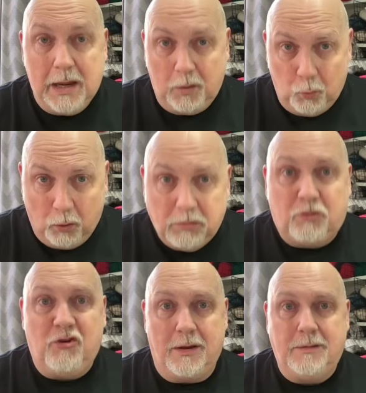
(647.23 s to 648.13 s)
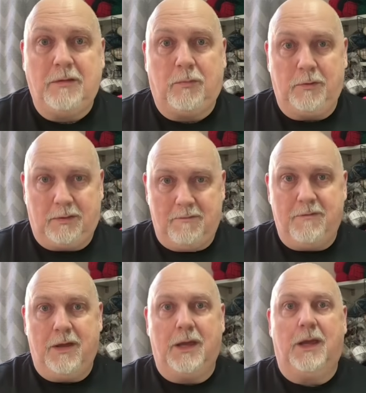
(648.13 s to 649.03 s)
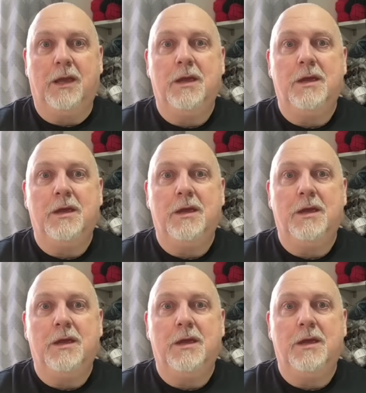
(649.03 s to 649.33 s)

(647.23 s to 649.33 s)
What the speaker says: it was gender specific